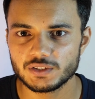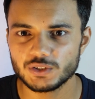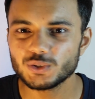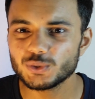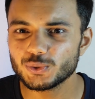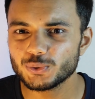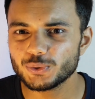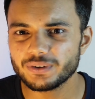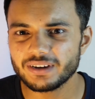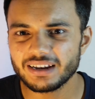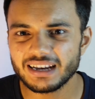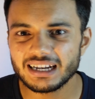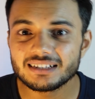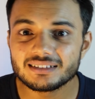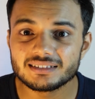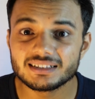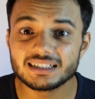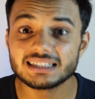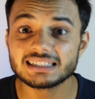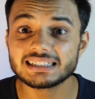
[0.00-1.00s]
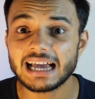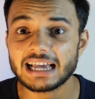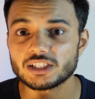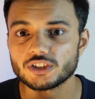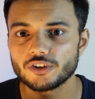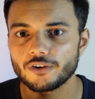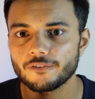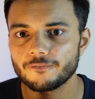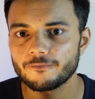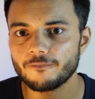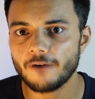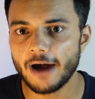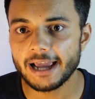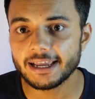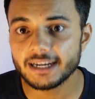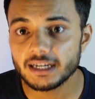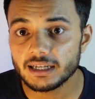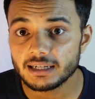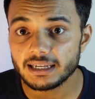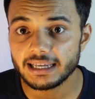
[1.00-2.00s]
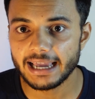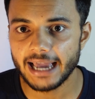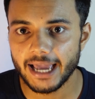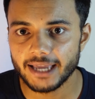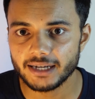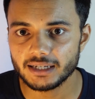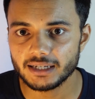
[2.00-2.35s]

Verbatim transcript: So to create these kinds of viral AI